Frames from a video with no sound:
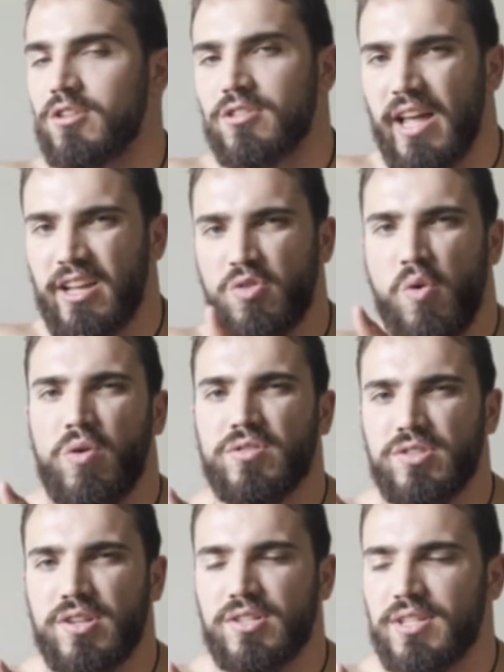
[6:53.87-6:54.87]
like
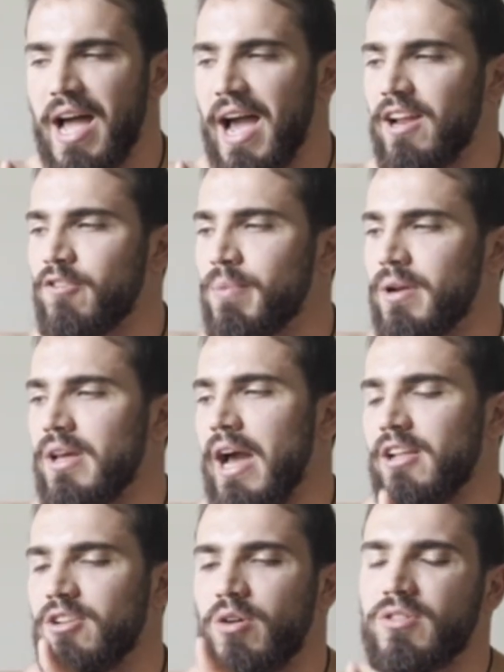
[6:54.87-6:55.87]
towards the side, but
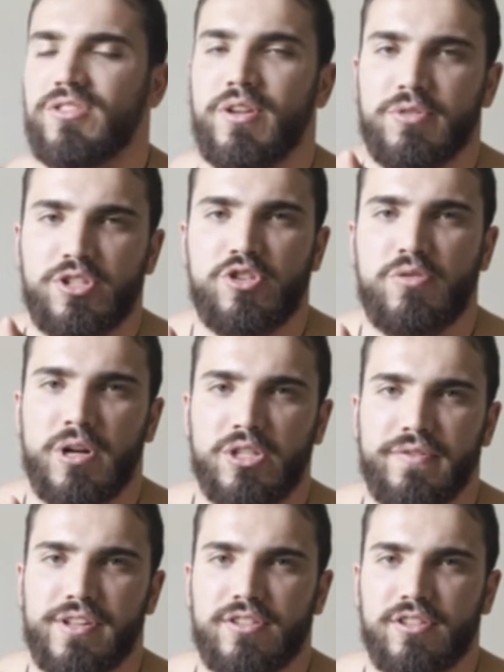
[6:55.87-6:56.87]
I noticed there was too much
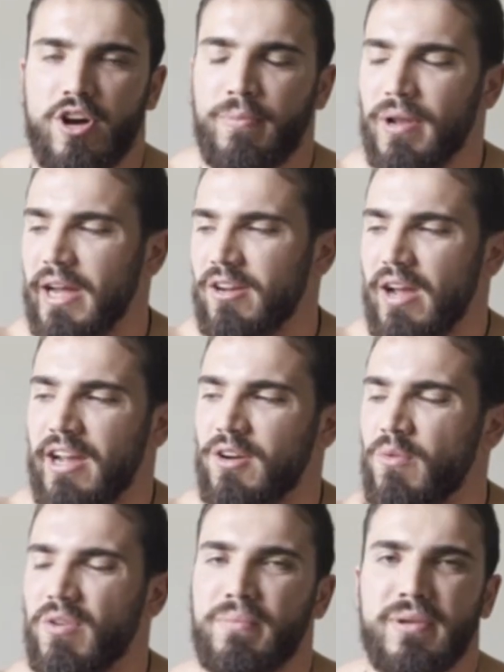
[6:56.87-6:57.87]
of a slope, and I
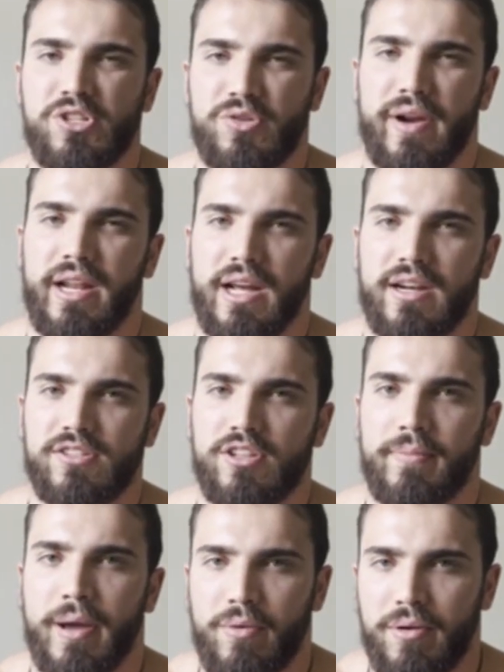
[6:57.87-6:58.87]
don't want to be training on a
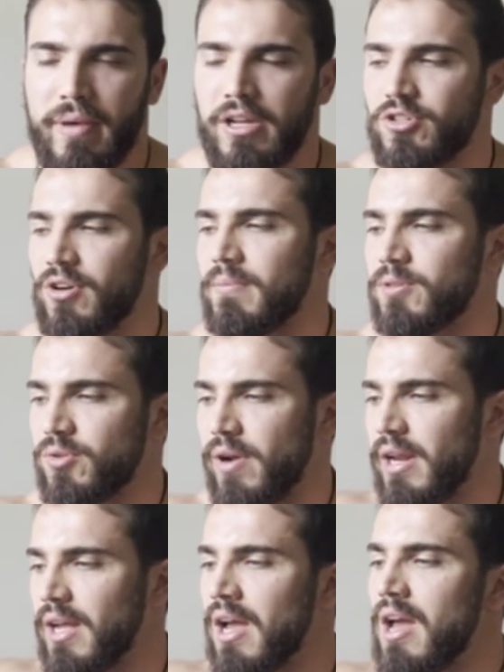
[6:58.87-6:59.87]
slope. I want to make sure I'm
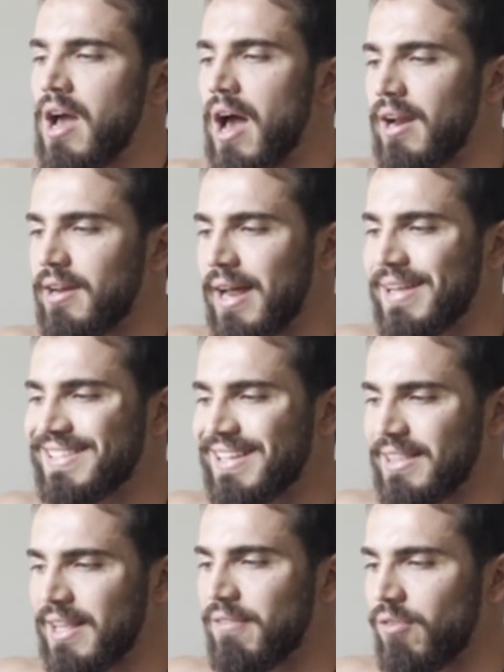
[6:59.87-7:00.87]
training on a nice
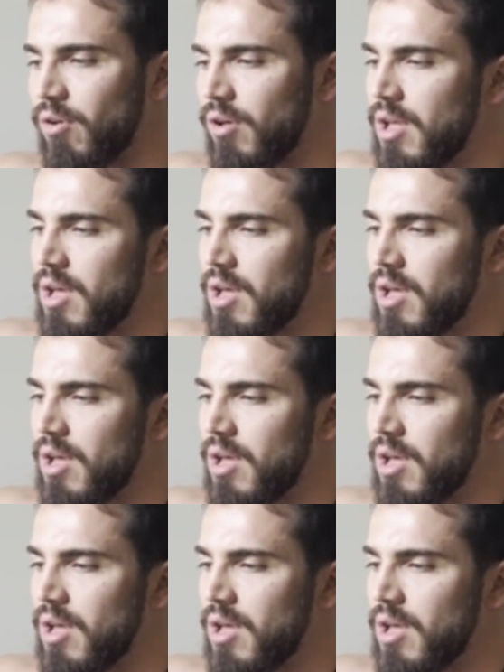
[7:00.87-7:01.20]
level